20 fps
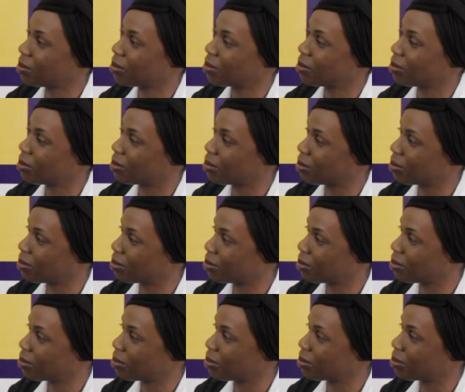
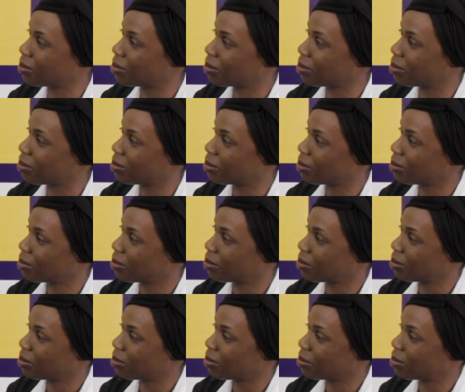
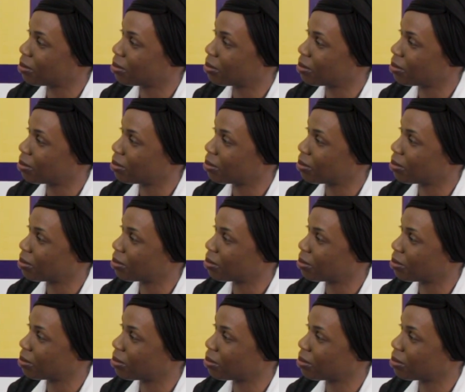
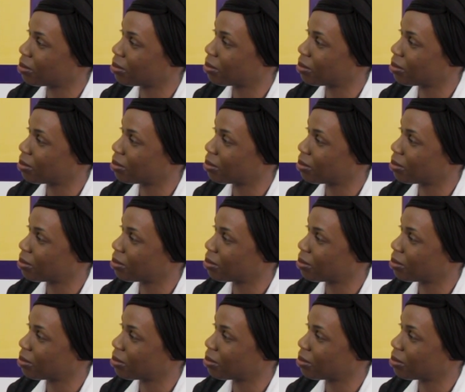This person isn't speaking.